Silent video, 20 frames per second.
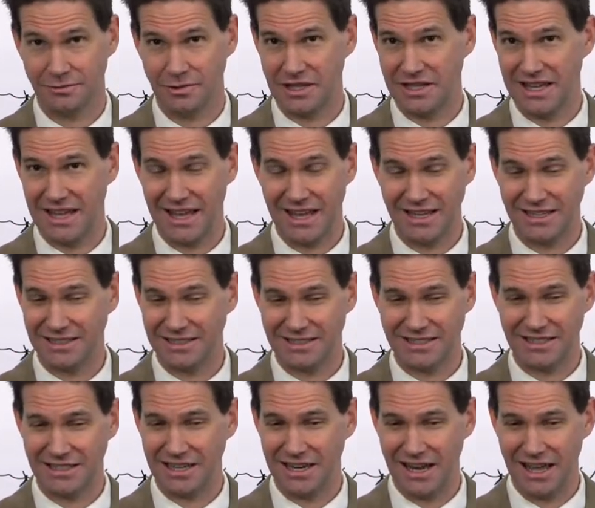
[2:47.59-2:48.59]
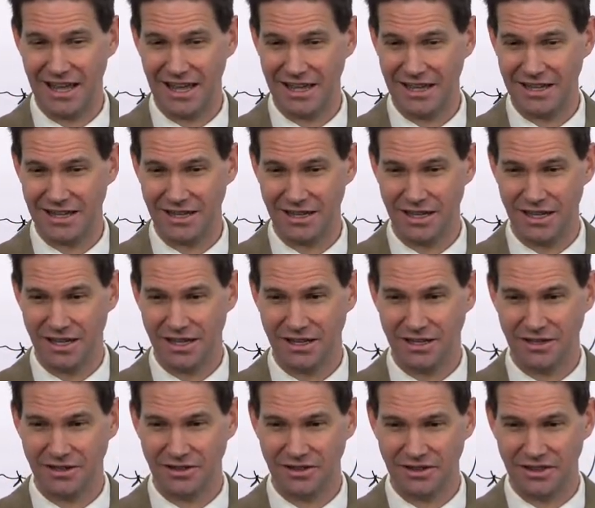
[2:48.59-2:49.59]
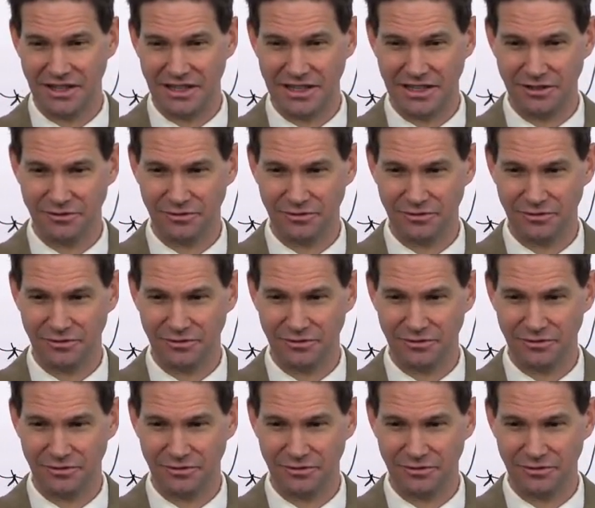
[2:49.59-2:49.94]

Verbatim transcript: We can't deny the